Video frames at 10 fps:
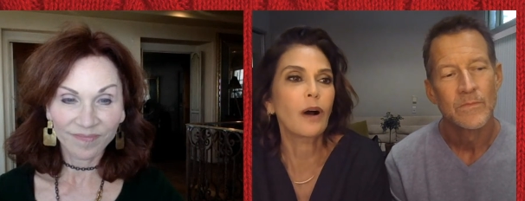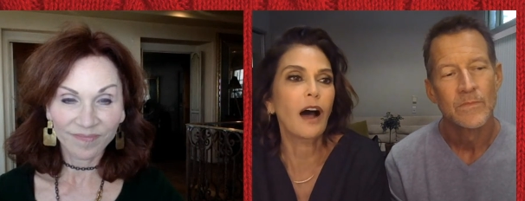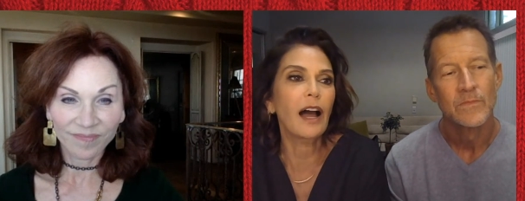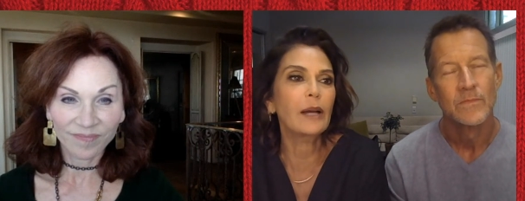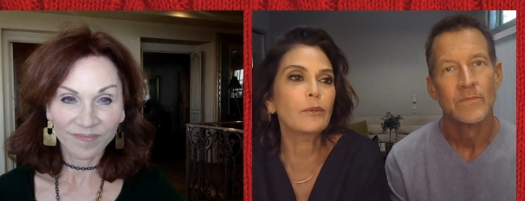
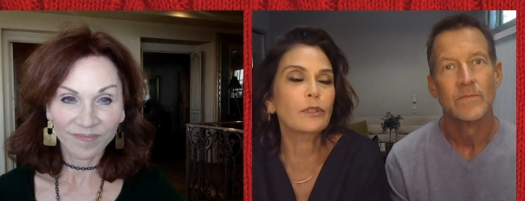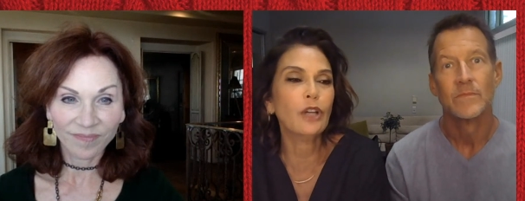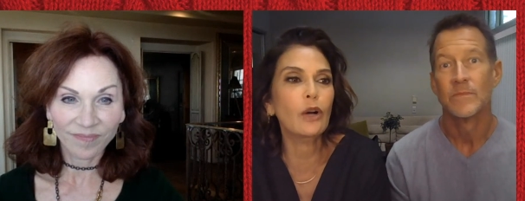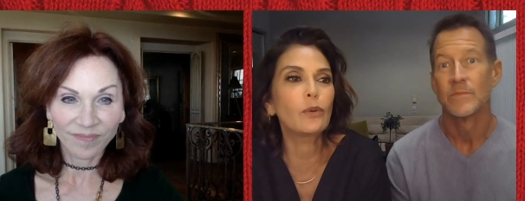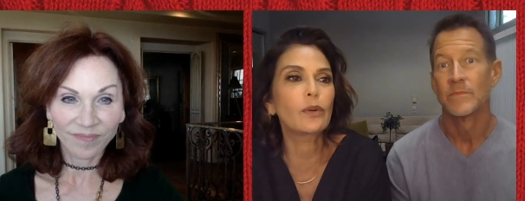Speaker 1: Oh,
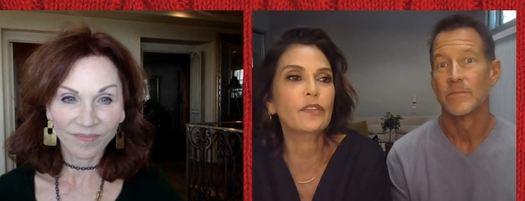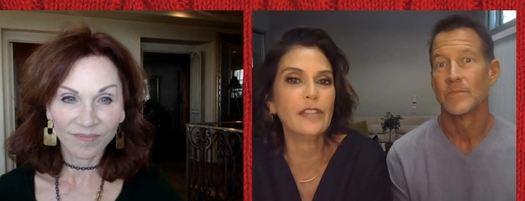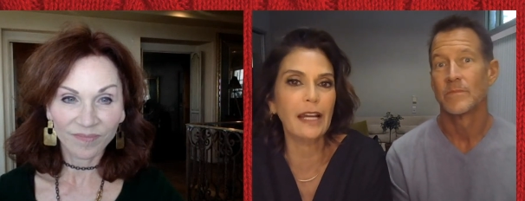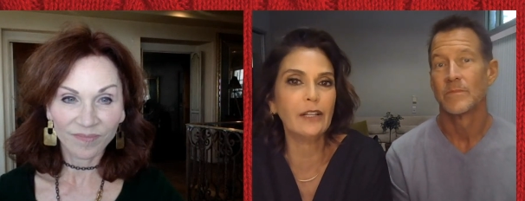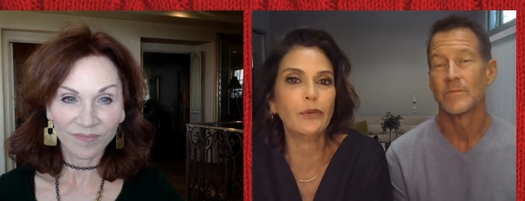I would
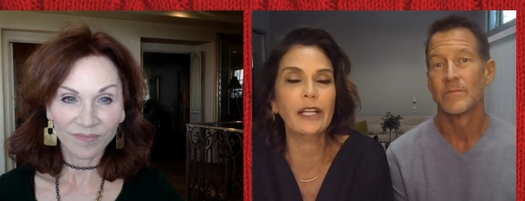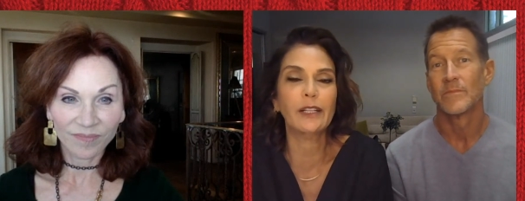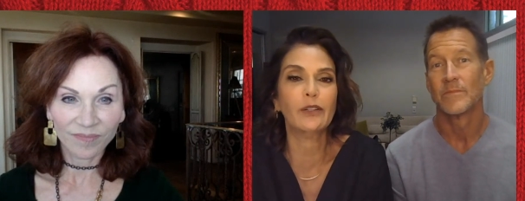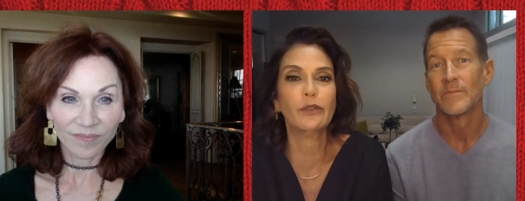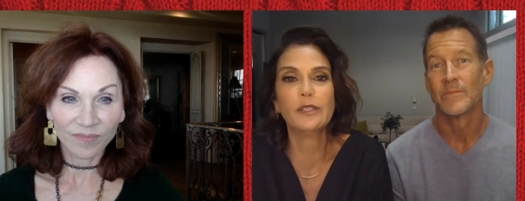go with
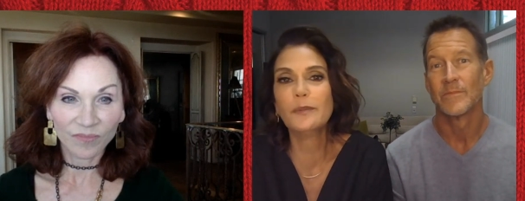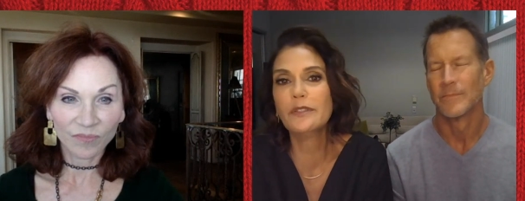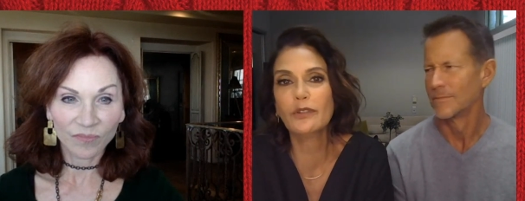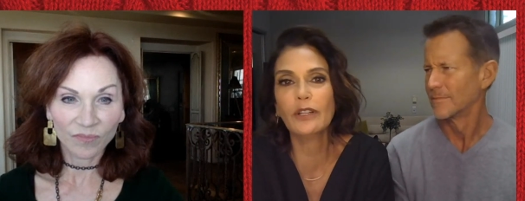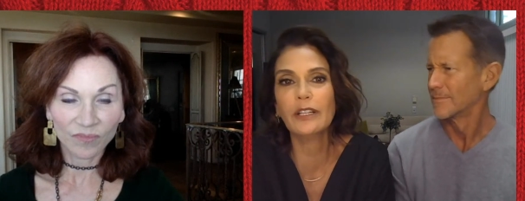decorate a
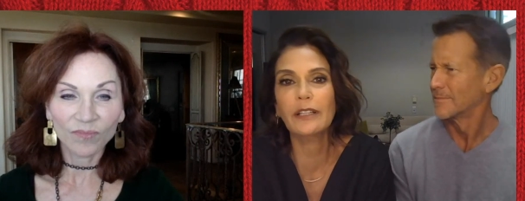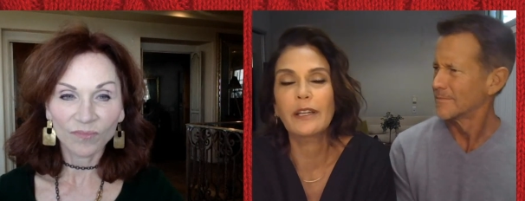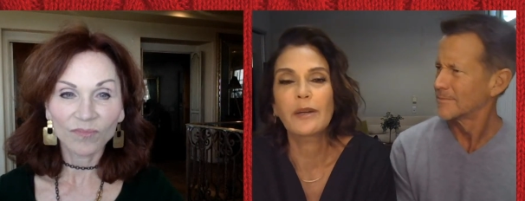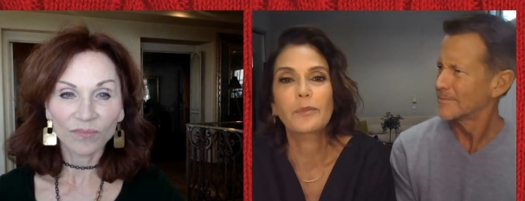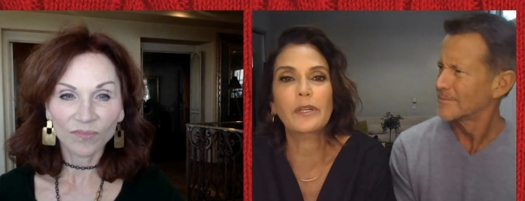Christmas
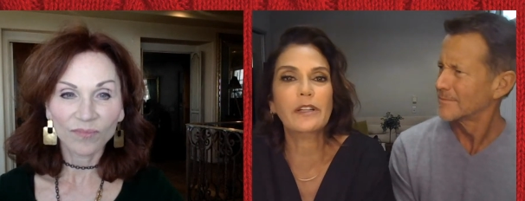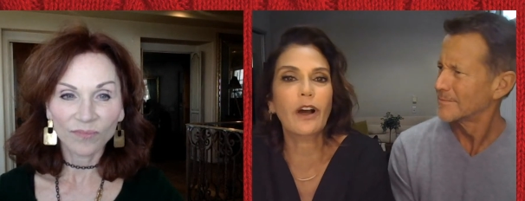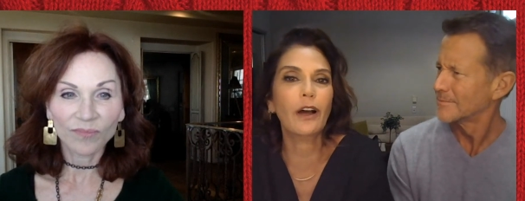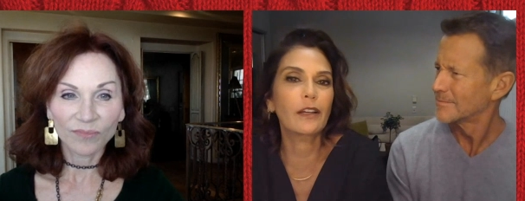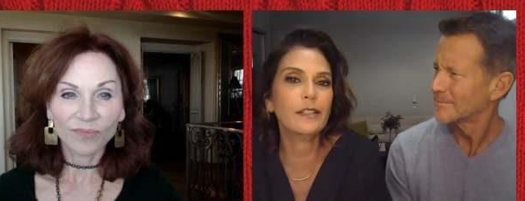tree
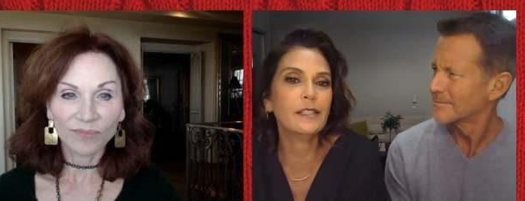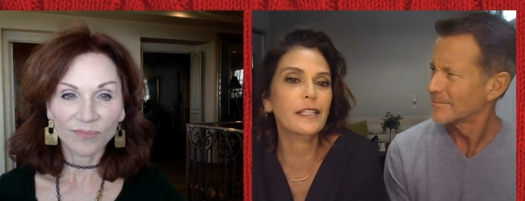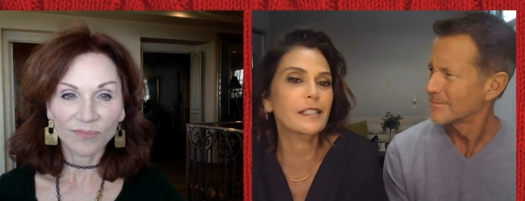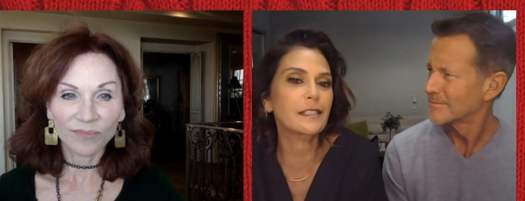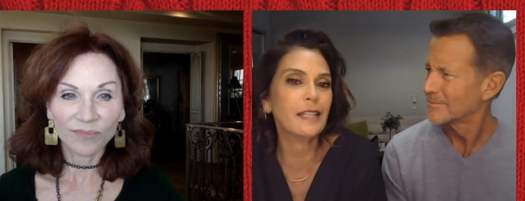
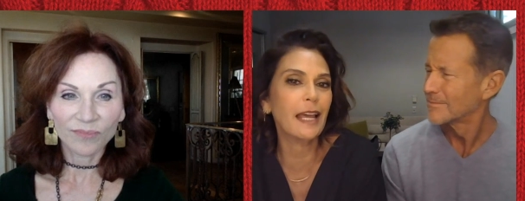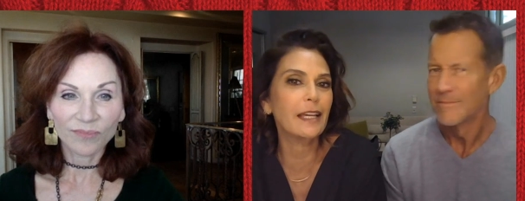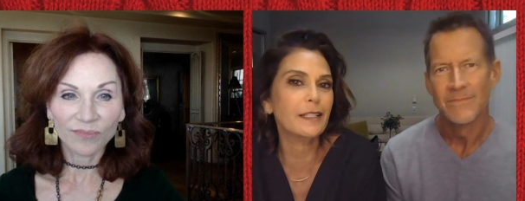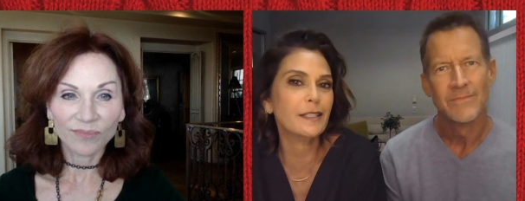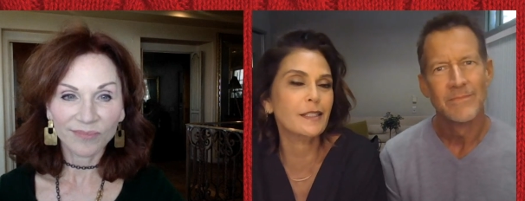because
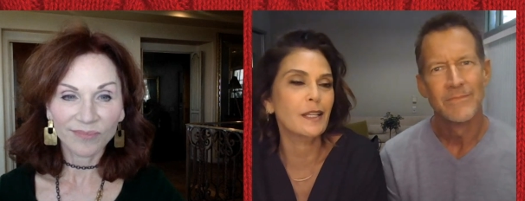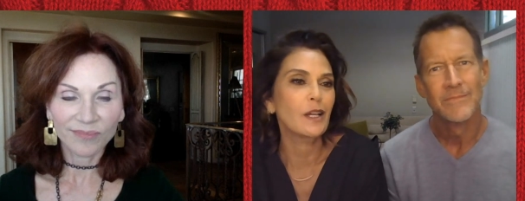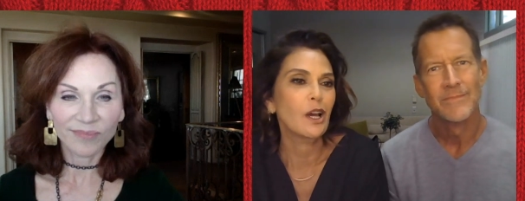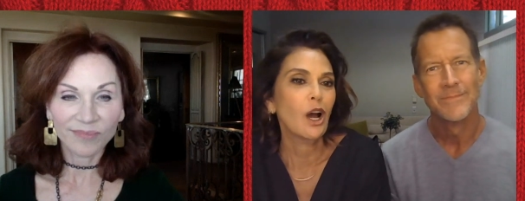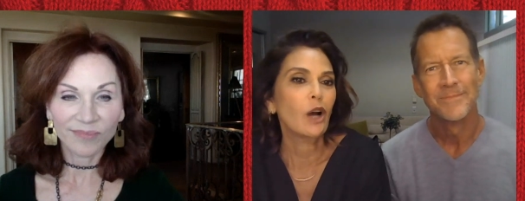it
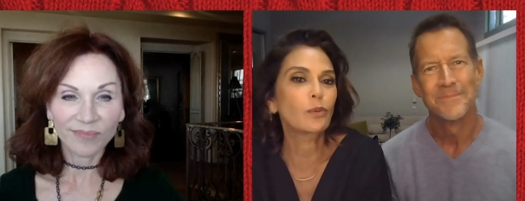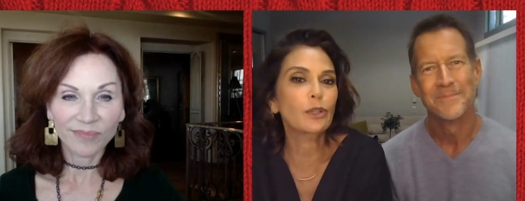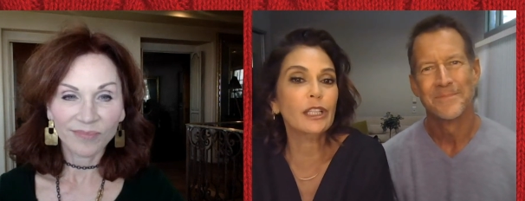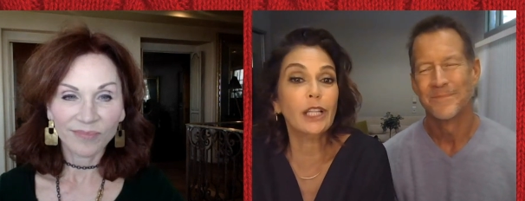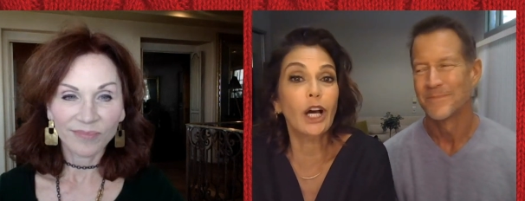takes
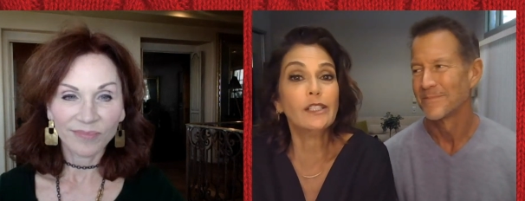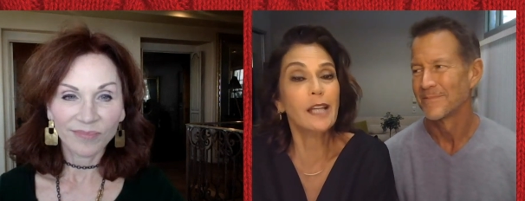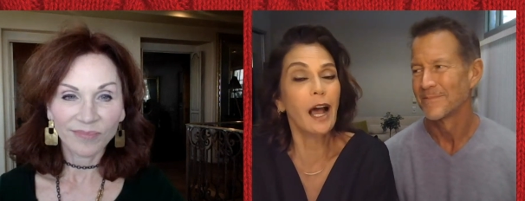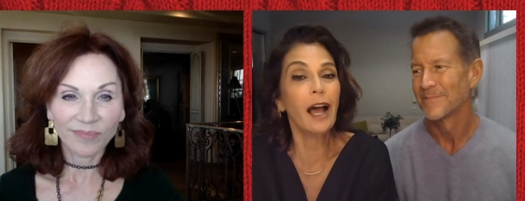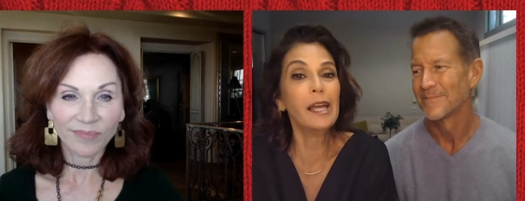a really
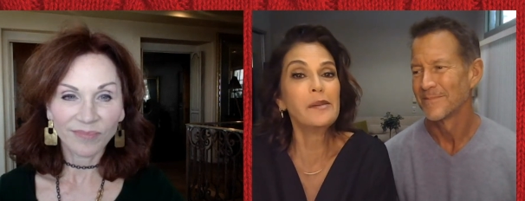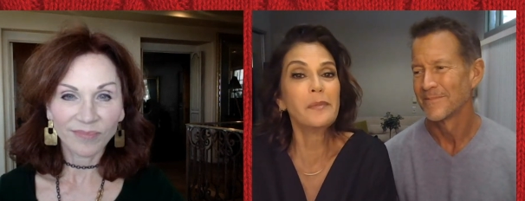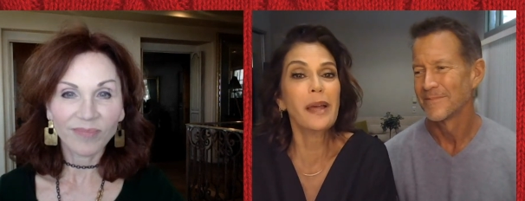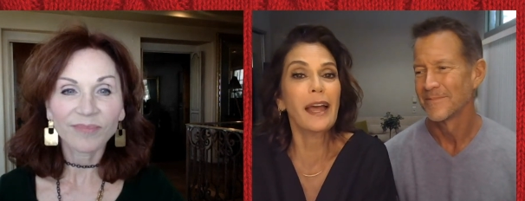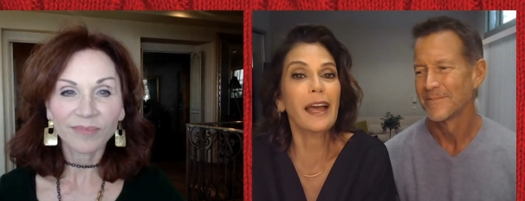long
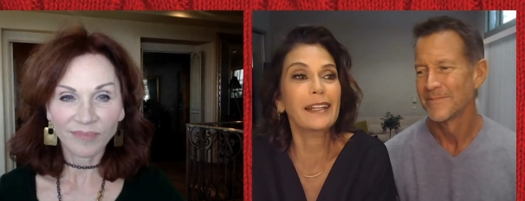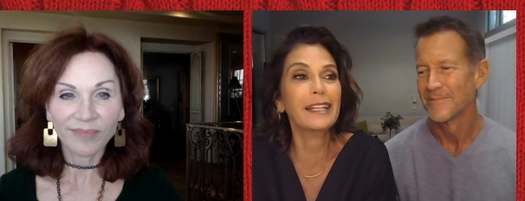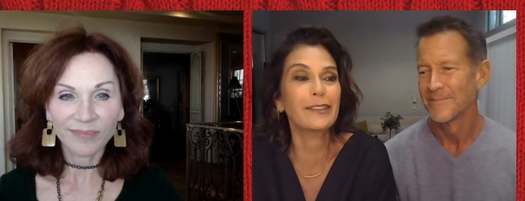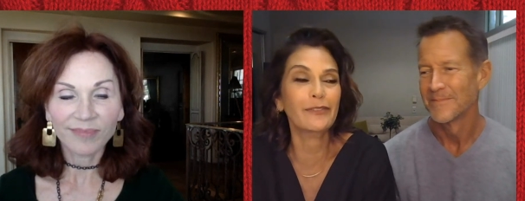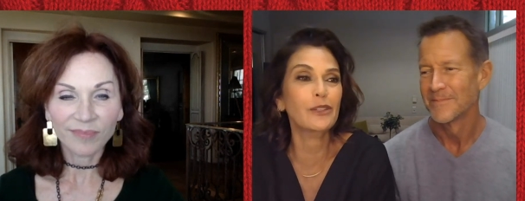time
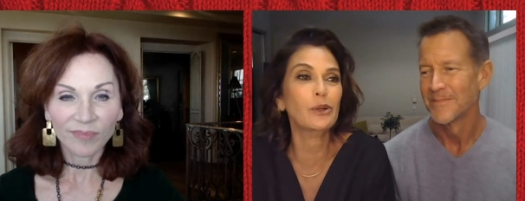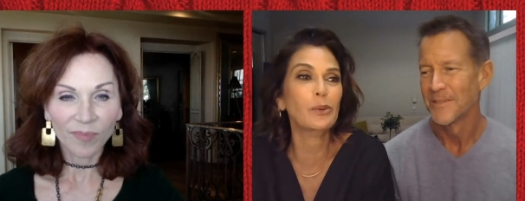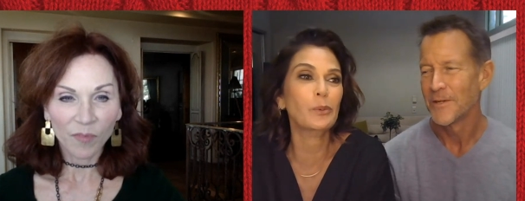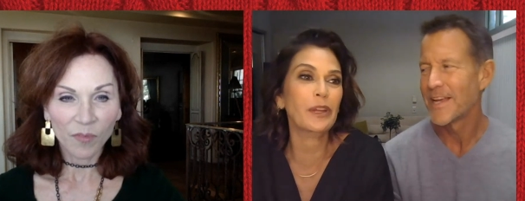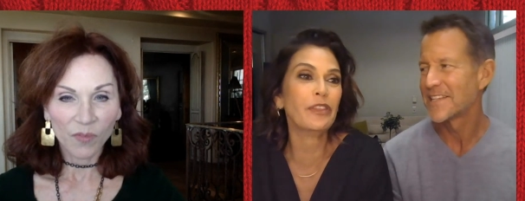and if
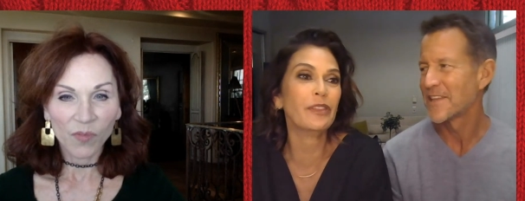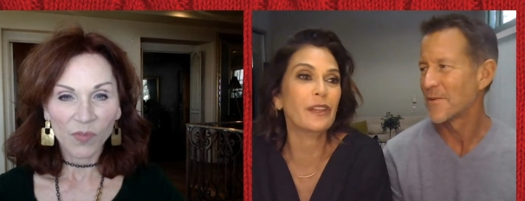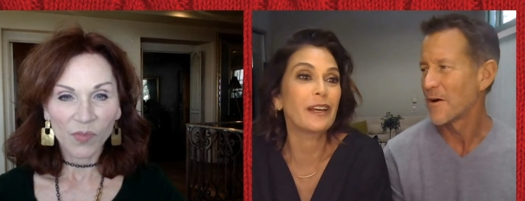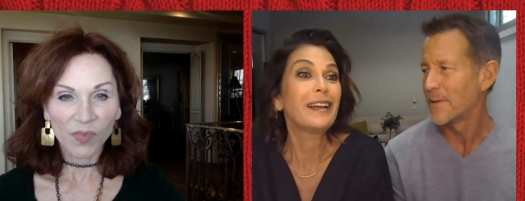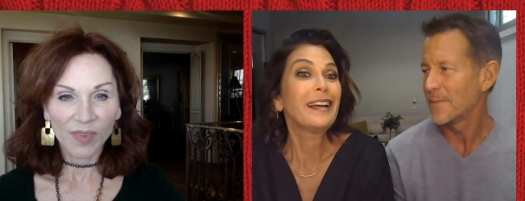you're, you're with,
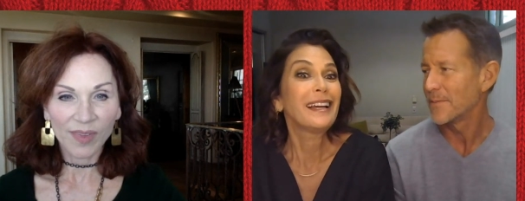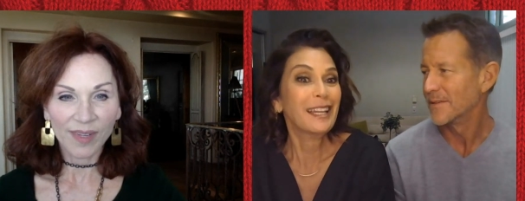kissing the wrong